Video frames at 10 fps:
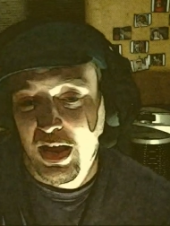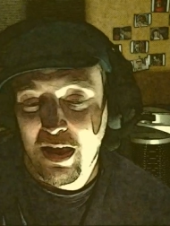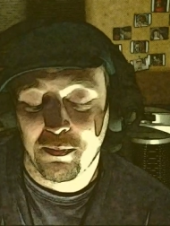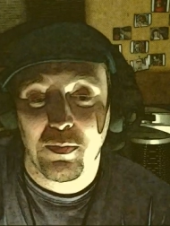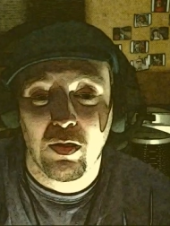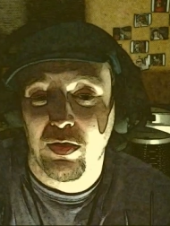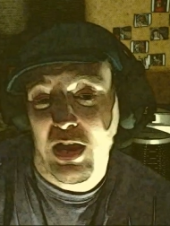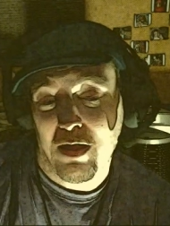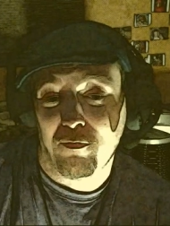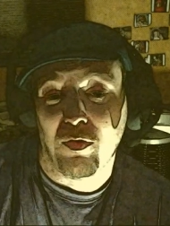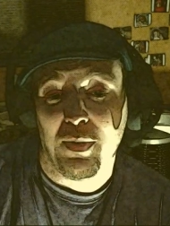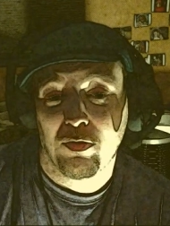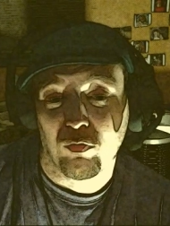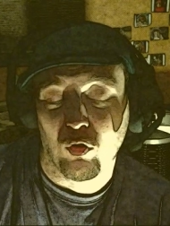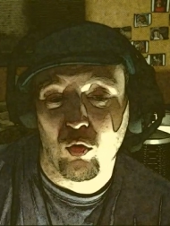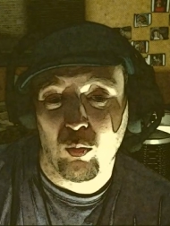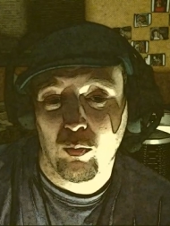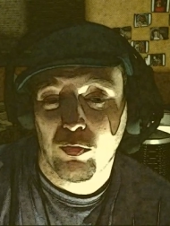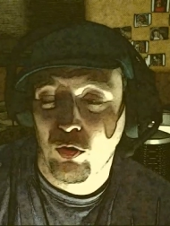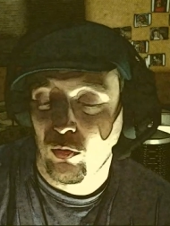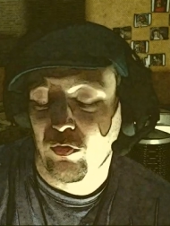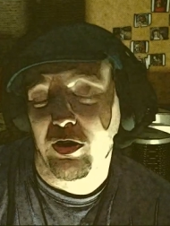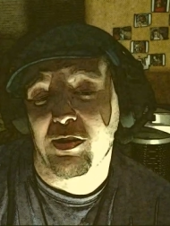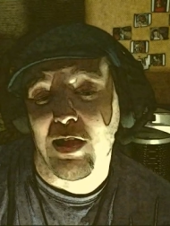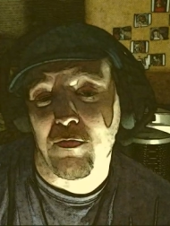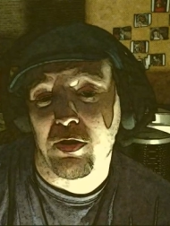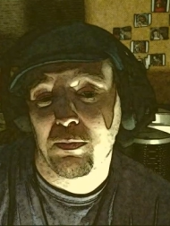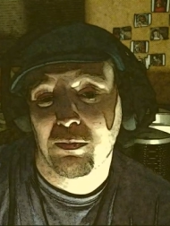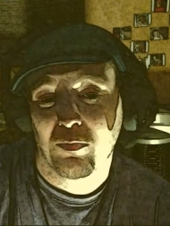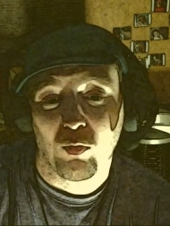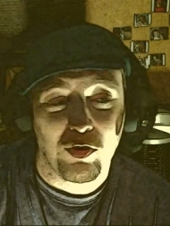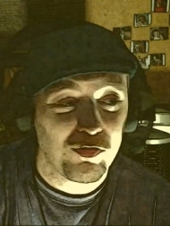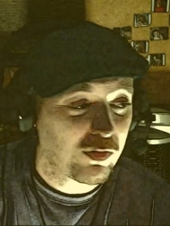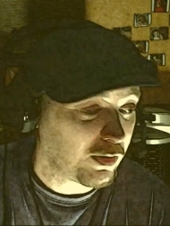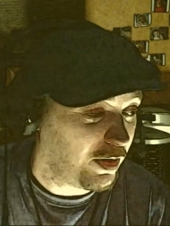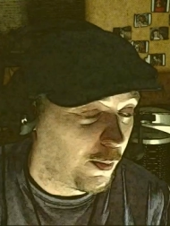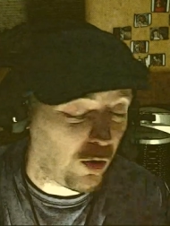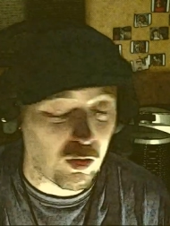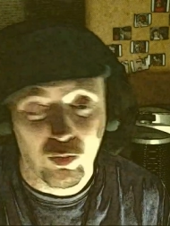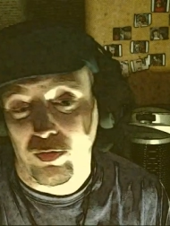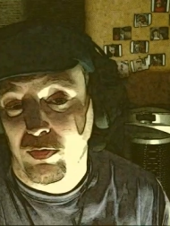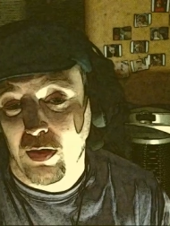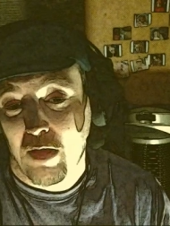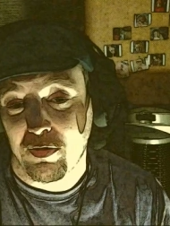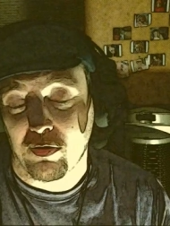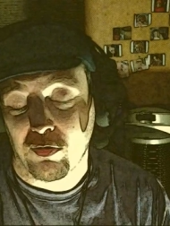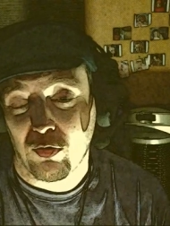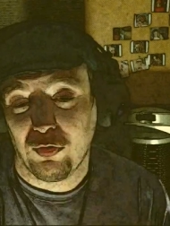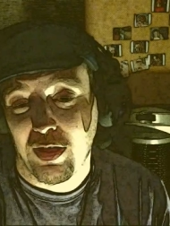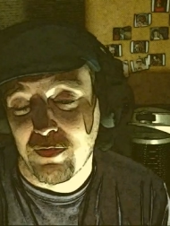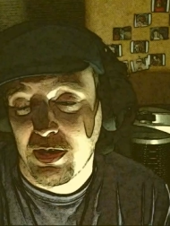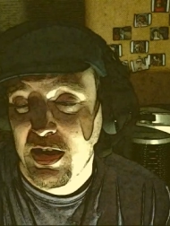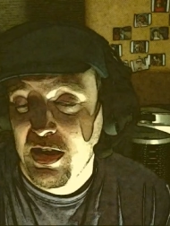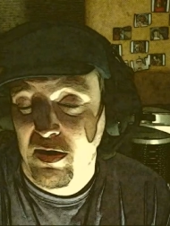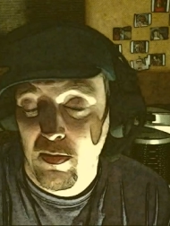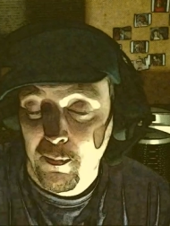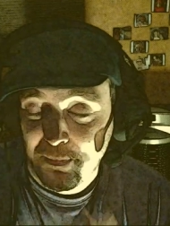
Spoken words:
get the infamous room 237, which in the book was obviously 217,